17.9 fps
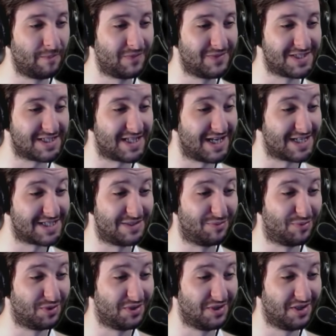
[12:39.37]
Just that
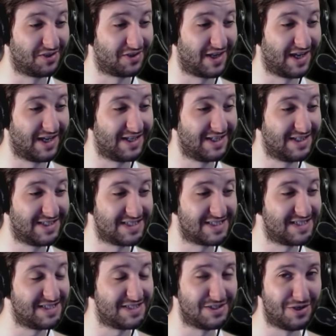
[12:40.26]
simple, okay?
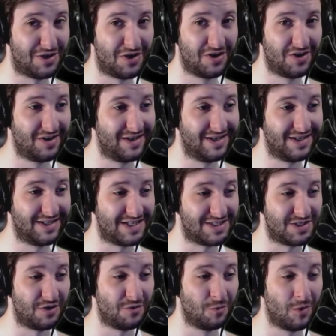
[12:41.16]
This is not
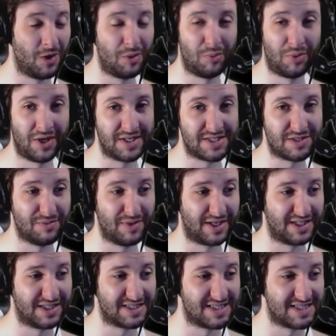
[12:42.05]
there's no one person
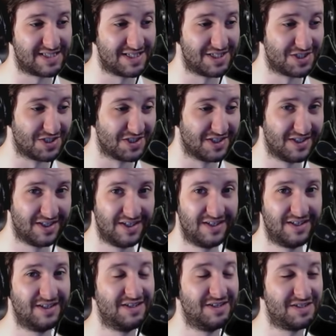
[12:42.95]
making this decision.
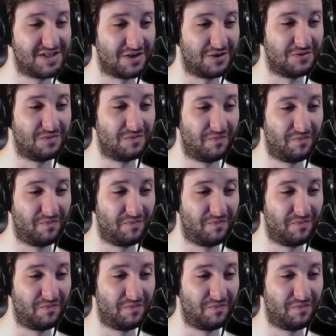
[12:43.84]
So